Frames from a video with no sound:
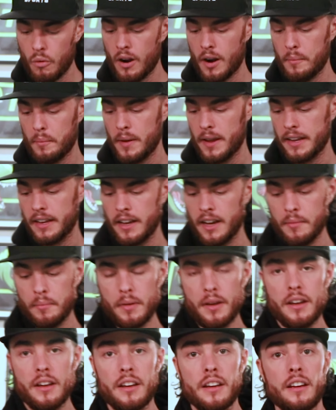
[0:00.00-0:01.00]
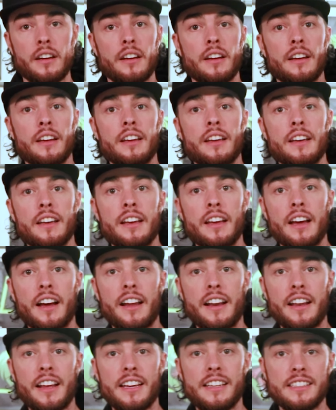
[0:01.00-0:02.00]
wanna pick up
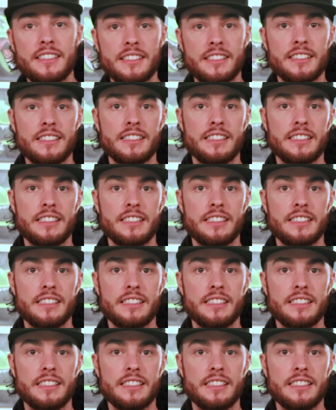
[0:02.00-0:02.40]
a nice